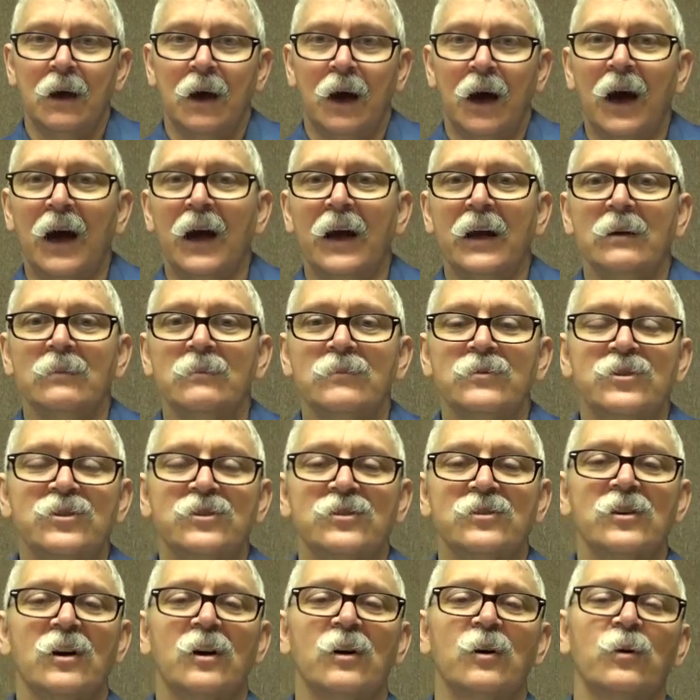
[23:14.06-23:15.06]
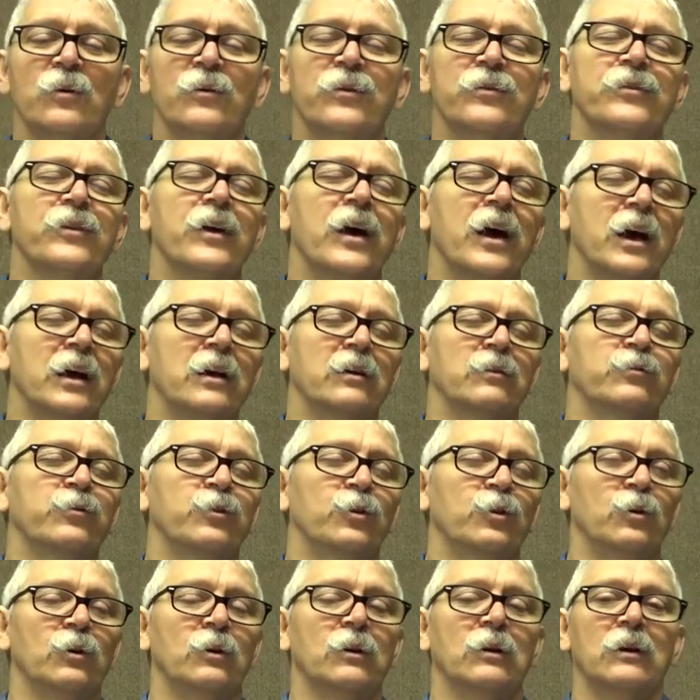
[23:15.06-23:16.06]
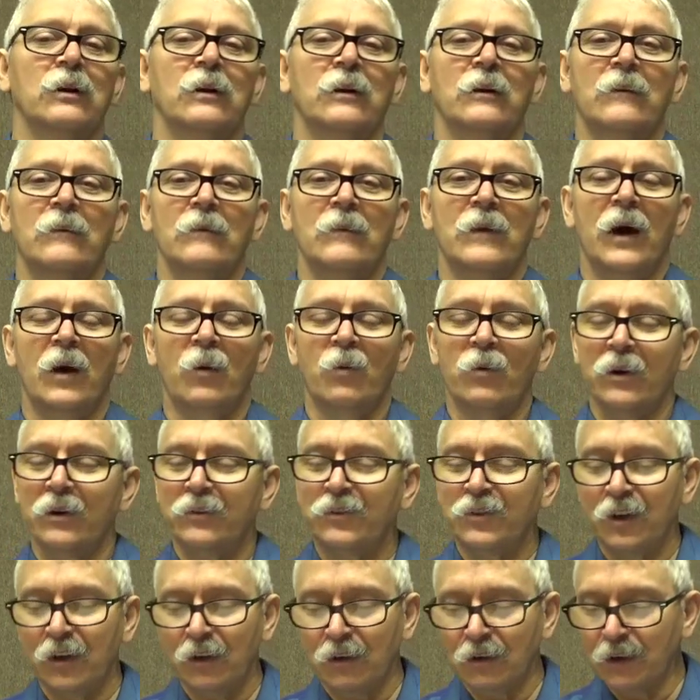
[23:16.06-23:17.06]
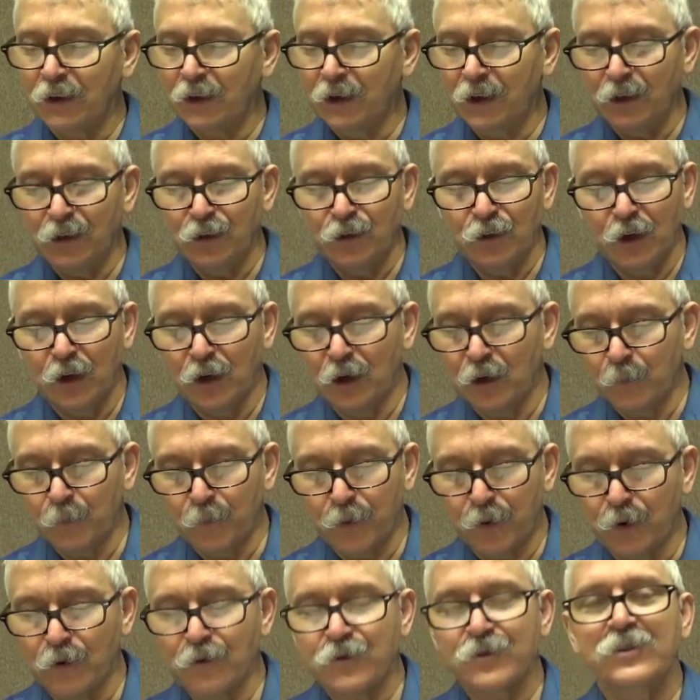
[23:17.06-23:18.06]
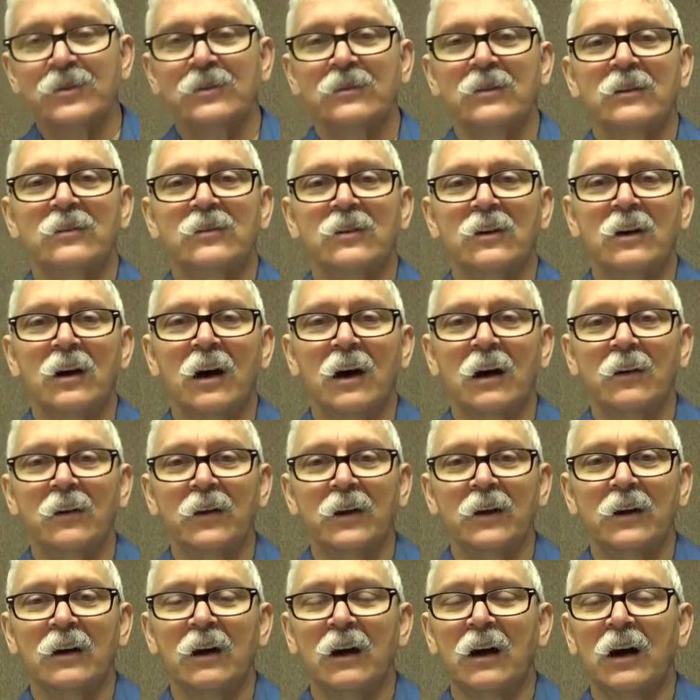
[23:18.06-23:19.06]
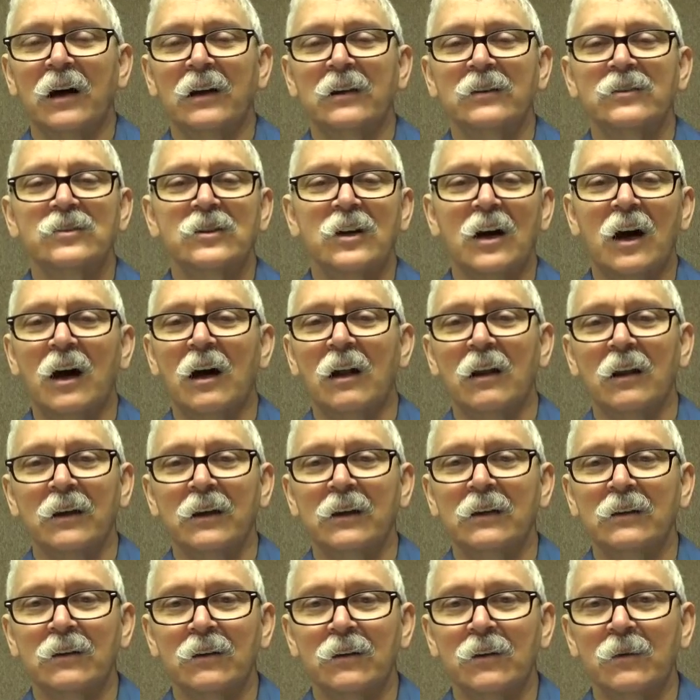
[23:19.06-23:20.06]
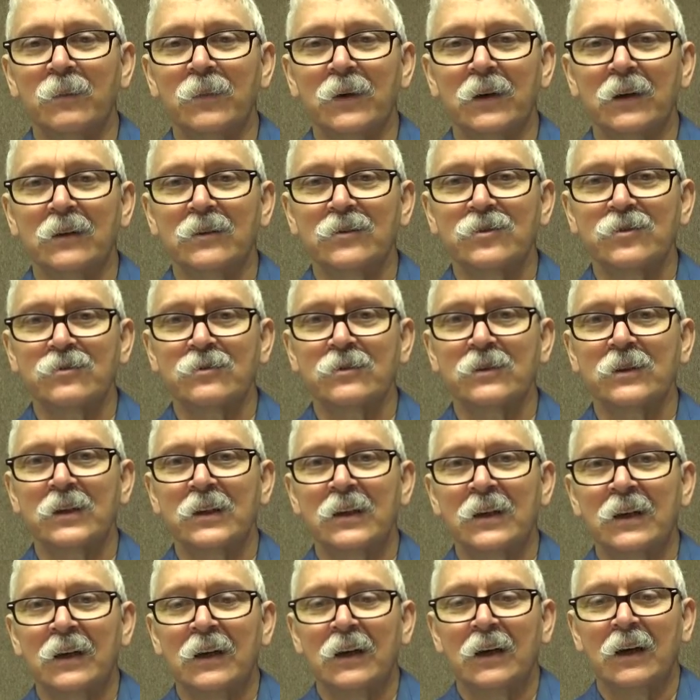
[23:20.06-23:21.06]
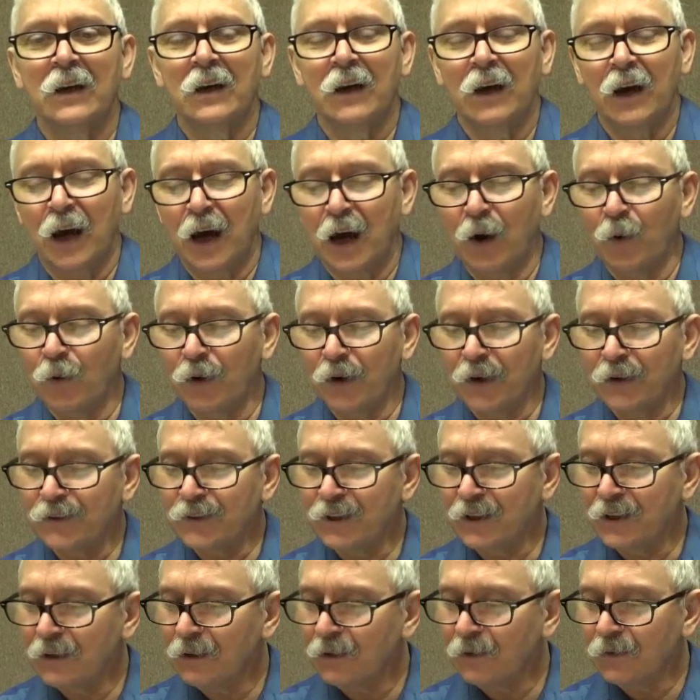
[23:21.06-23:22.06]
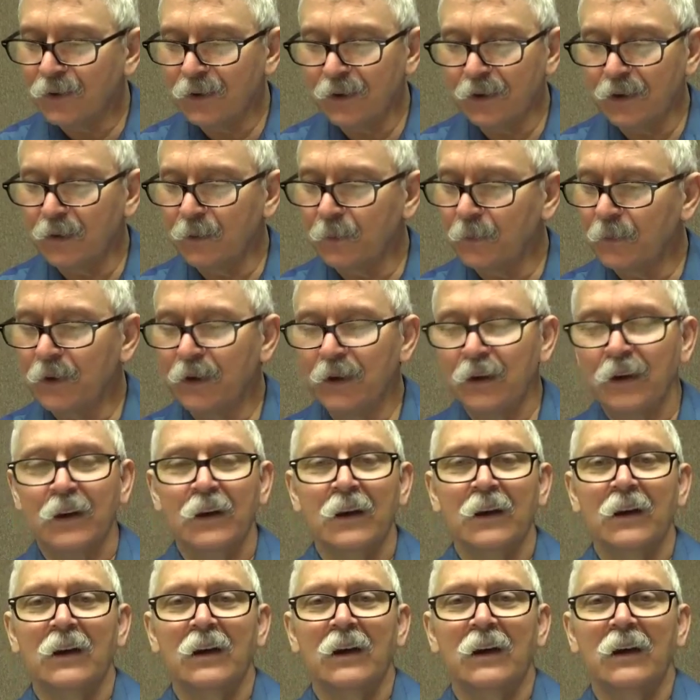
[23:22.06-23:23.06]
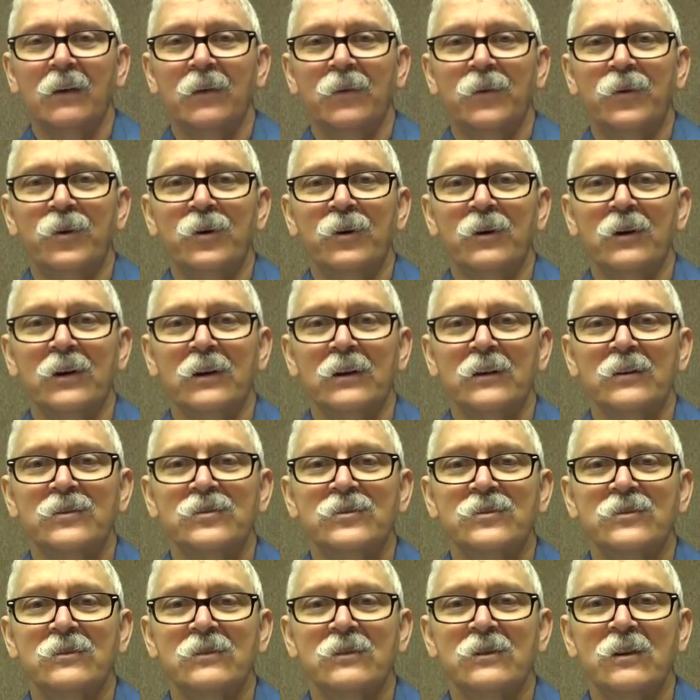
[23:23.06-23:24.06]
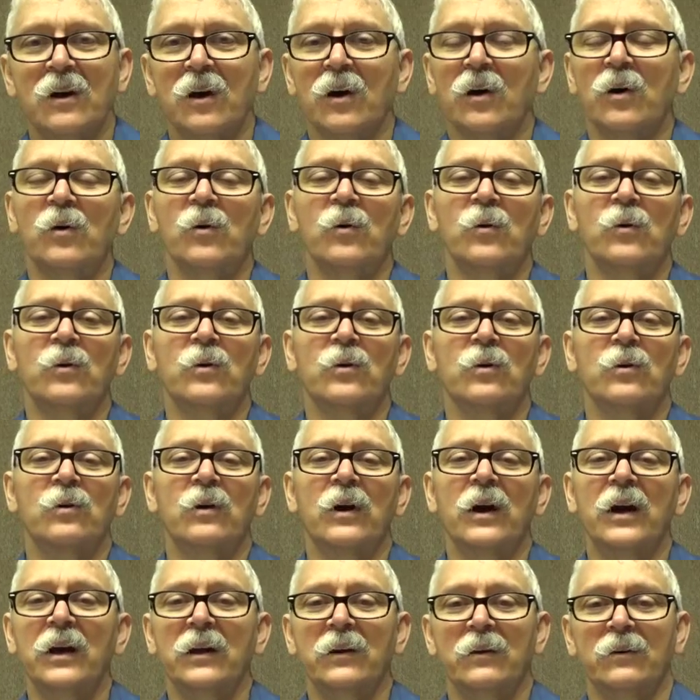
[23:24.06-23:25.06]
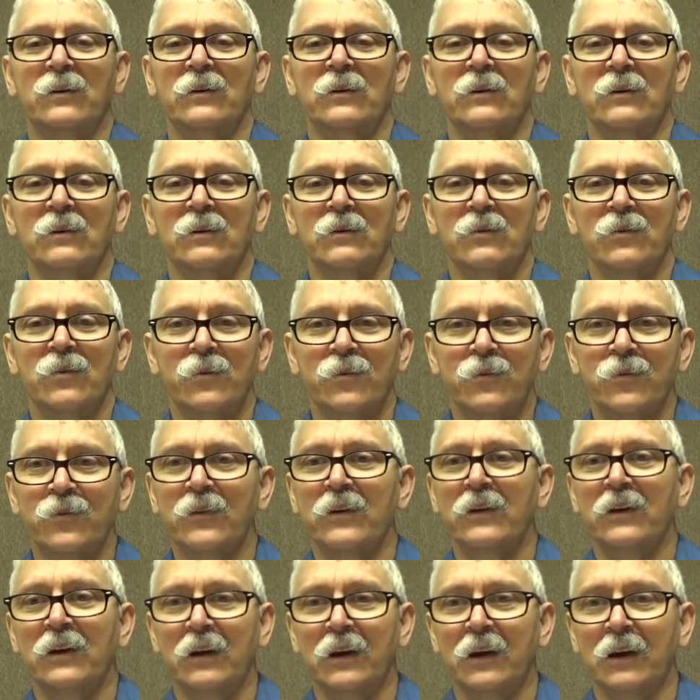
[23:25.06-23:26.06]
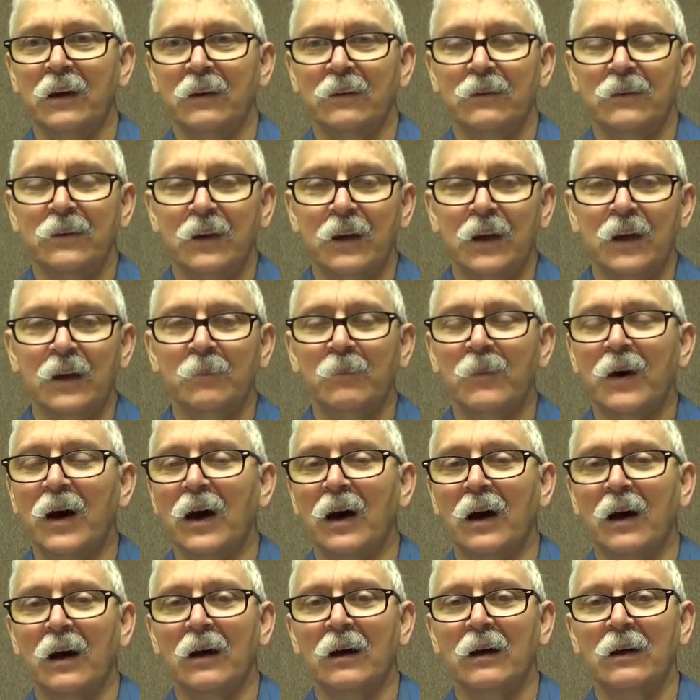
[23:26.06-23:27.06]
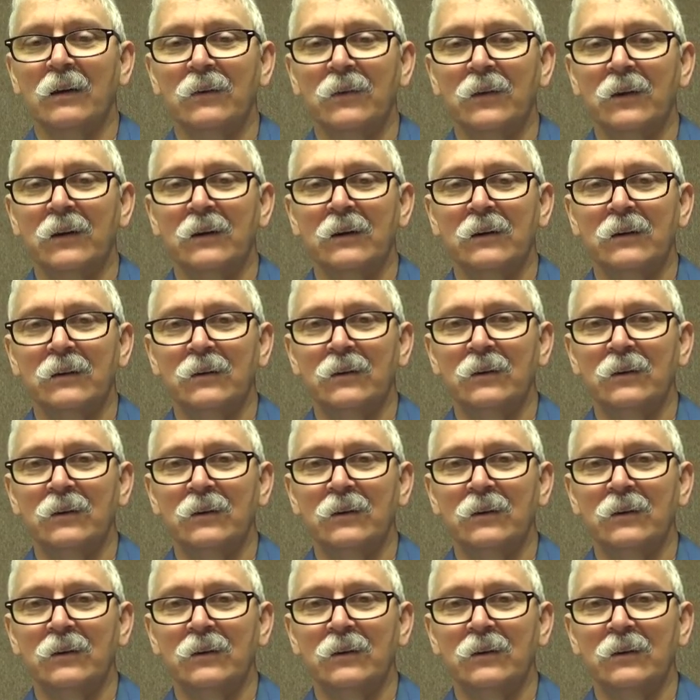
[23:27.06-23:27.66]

I am so thankful. I want to tell any young person that, God, that God is calling into the ministry. I want to tell them there is no greater thing in my that